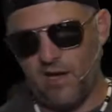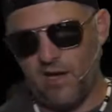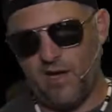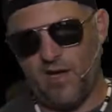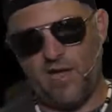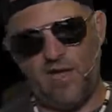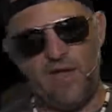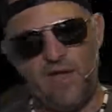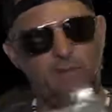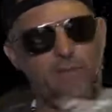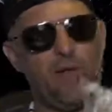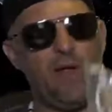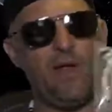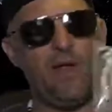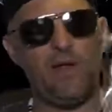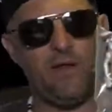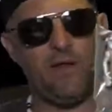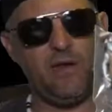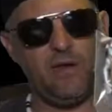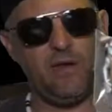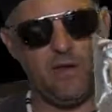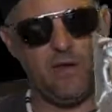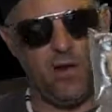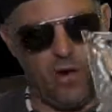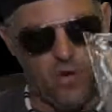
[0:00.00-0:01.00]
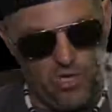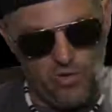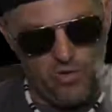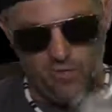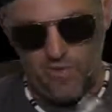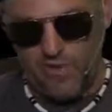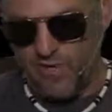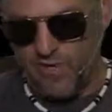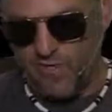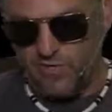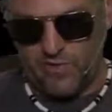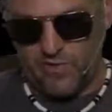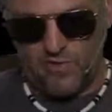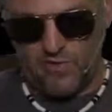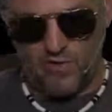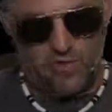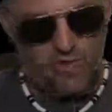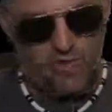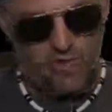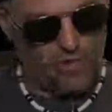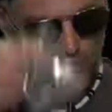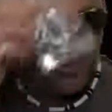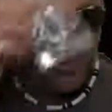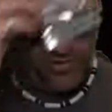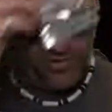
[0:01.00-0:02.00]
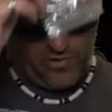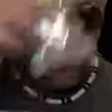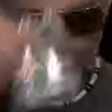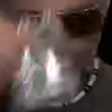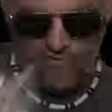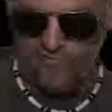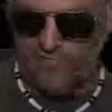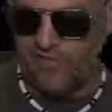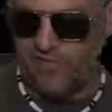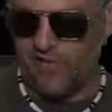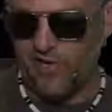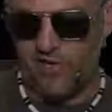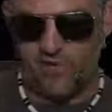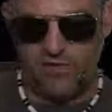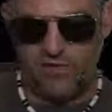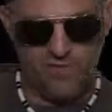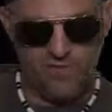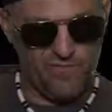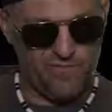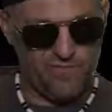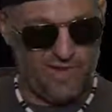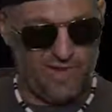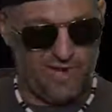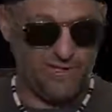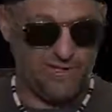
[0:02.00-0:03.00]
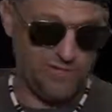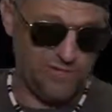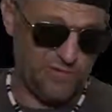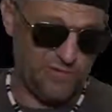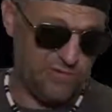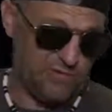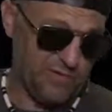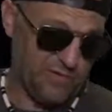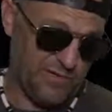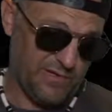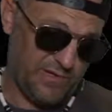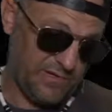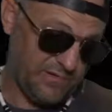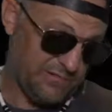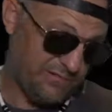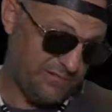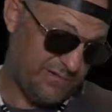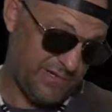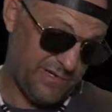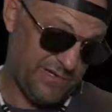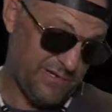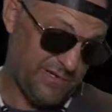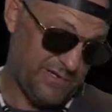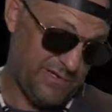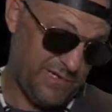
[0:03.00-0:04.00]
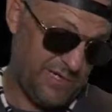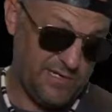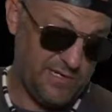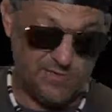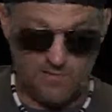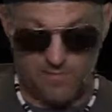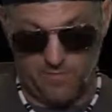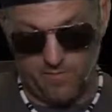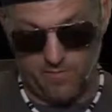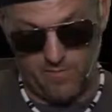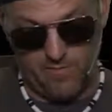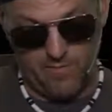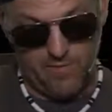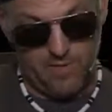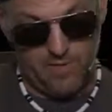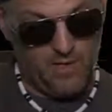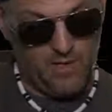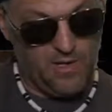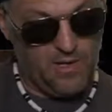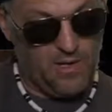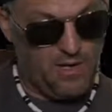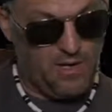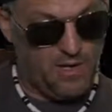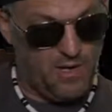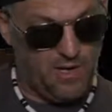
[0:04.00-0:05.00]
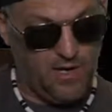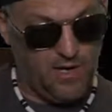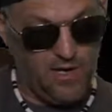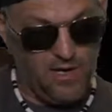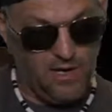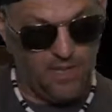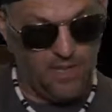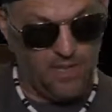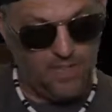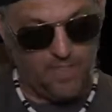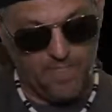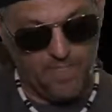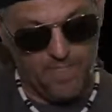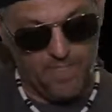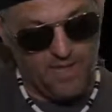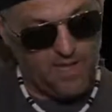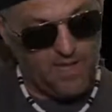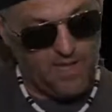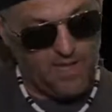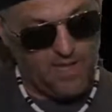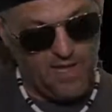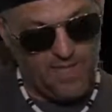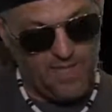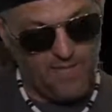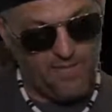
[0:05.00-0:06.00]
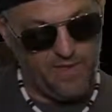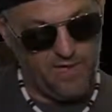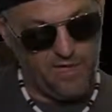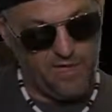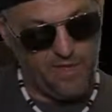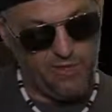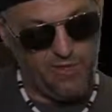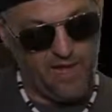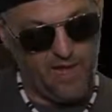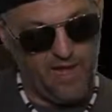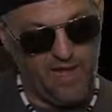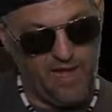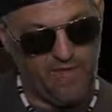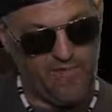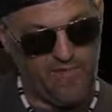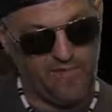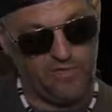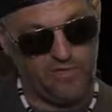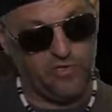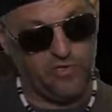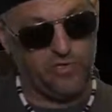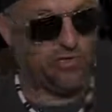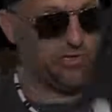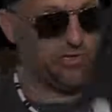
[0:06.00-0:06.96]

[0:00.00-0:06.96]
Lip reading: a hand painted Ody Mandrell, cool figure. Actually, really good detail on him. And then you have the two